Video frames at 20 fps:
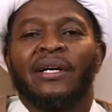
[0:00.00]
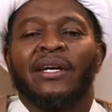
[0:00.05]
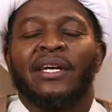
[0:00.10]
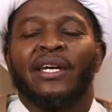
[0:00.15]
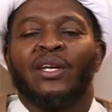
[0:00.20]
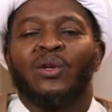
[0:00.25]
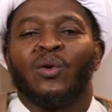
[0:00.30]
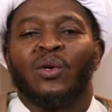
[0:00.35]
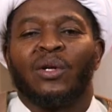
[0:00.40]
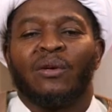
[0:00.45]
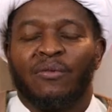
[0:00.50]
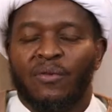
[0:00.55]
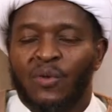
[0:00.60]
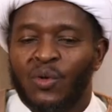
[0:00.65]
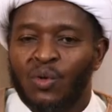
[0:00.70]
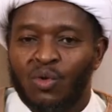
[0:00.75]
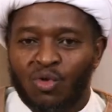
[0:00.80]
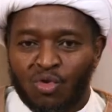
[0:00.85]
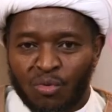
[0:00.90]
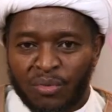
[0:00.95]
in order for
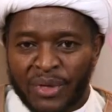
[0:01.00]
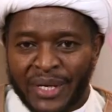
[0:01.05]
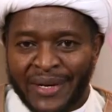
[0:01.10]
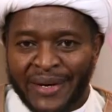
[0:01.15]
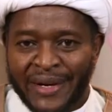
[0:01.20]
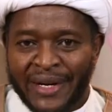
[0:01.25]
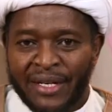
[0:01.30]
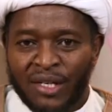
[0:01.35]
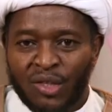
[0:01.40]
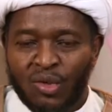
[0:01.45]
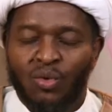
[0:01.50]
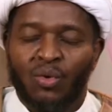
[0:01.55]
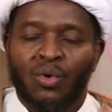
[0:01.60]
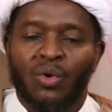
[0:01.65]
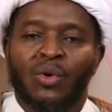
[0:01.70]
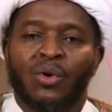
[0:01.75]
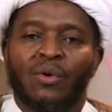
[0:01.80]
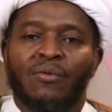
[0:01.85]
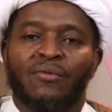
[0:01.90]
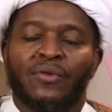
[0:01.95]
you to be ready to
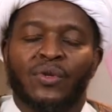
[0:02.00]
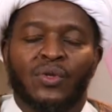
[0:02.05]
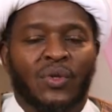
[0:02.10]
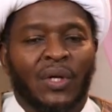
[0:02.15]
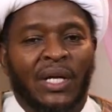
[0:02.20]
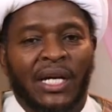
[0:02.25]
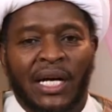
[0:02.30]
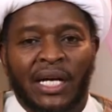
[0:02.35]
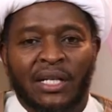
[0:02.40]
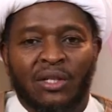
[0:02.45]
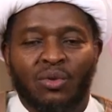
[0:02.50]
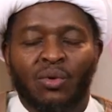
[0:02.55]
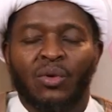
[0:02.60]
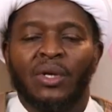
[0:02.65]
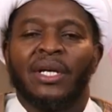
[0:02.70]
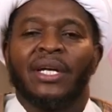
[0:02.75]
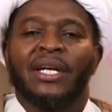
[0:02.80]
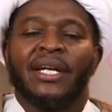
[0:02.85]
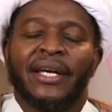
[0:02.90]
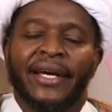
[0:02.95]
go for Salatul
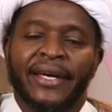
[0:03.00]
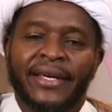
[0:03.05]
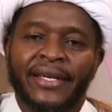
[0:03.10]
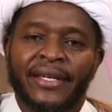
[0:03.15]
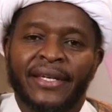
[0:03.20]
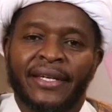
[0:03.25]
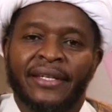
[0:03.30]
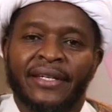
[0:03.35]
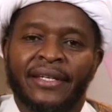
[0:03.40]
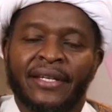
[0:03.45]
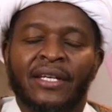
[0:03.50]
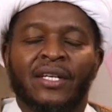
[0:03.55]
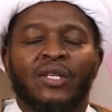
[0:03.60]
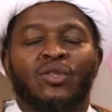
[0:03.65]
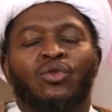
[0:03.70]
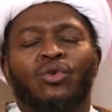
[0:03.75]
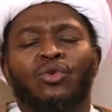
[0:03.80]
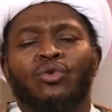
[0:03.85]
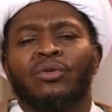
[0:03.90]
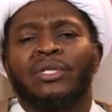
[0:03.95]
Eid.
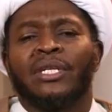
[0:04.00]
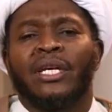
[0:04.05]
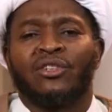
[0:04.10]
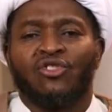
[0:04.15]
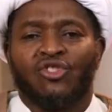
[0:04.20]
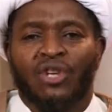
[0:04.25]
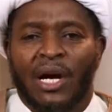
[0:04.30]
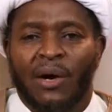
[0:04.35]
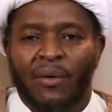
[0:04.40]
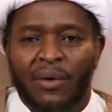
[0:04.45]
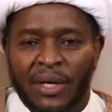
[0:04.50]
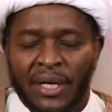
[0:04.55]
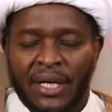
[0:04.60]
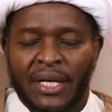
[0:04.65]
So you take shower.